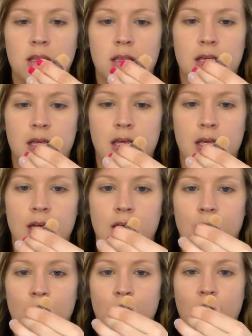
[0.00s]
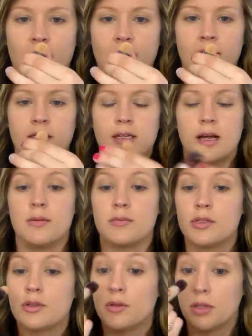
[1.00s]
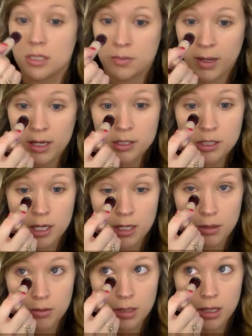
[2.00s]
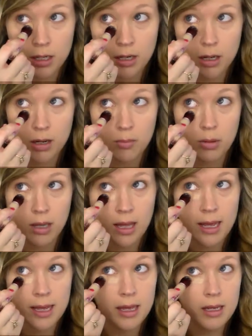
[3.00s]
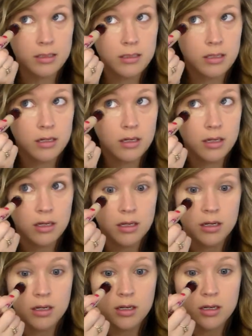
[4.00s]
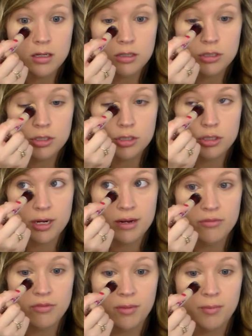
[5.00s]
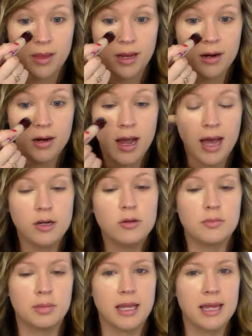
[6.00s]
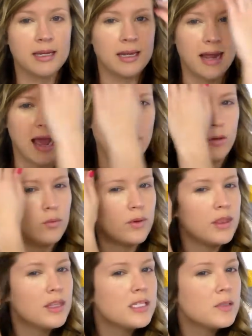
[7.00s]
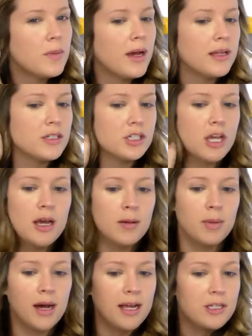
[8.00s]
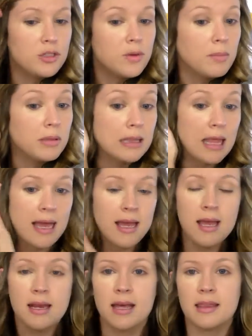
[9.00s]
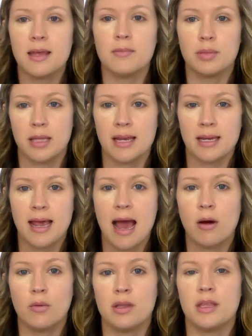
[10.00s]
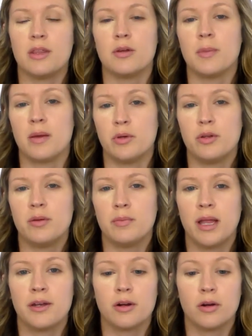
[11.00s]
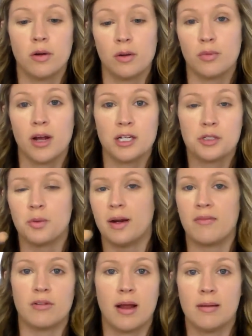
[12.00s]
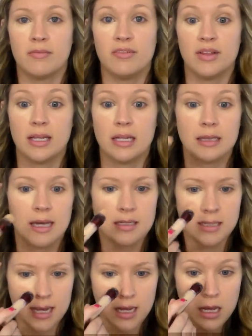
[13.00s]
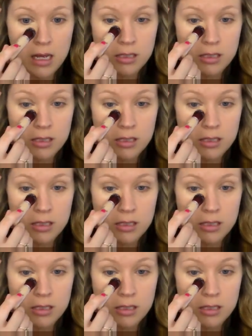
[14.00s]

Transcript: the product comes through the sponge and you can apply it straight from there. I don't blend it out with the sponge, but I do apply it and then blend it out with either my beauty blender or a brush, whatever I'm feeling that day.